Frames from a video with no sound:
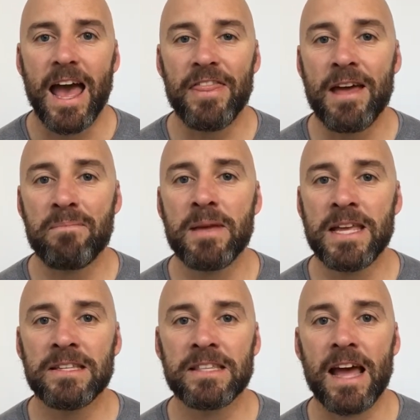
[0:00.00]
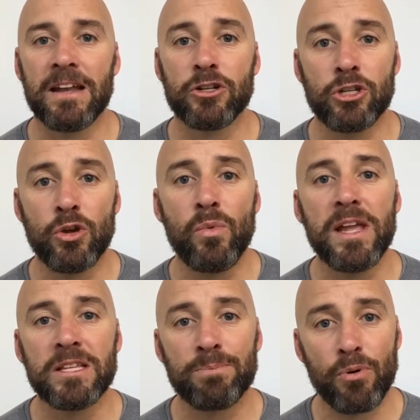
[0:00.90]
And that means that 2
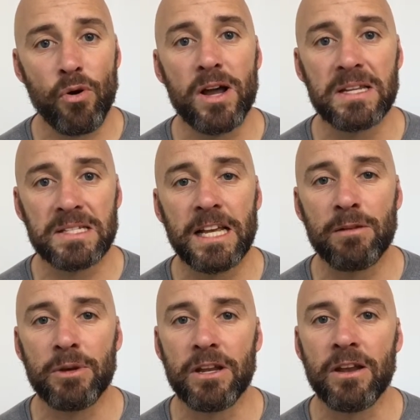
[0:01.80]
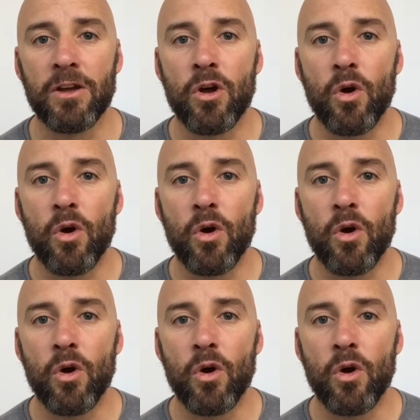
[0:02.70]
weeks prior to settlement,